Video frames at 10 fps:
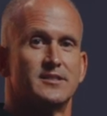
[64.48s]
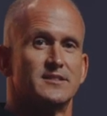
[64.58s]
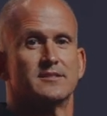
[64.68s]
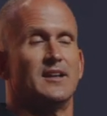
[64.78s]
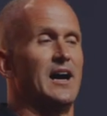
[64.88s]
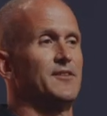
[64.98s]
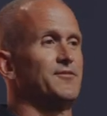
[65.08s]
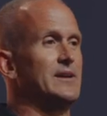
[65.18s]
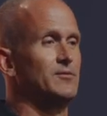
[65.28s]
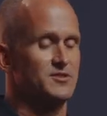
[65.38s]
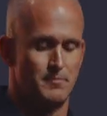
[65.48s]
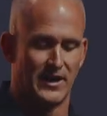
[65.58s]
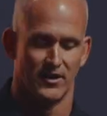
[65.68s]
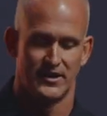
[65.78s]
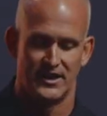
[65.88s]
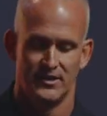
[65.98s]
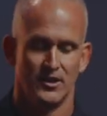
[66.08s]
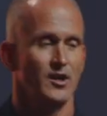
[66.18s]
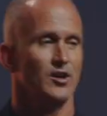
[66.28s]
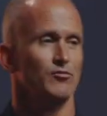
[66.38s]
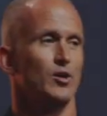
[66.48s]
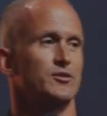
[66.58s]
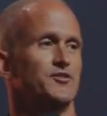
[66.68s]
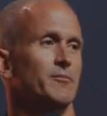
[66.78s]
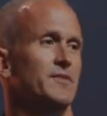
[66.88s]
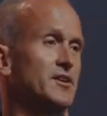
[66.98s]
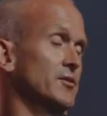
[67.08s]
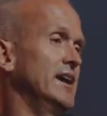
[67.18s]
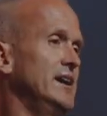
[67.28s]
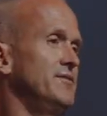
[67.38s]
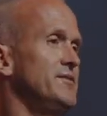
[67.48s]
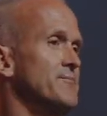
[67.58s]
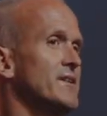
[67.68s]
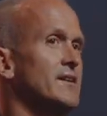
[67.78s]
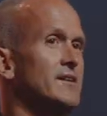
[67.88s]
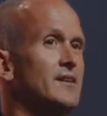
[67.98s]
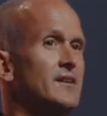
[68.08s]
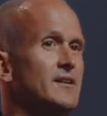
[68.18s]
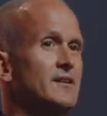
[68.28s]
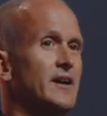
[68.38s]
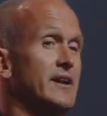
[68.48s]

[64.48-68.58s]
his life, he was buried, he rose from the grave. And in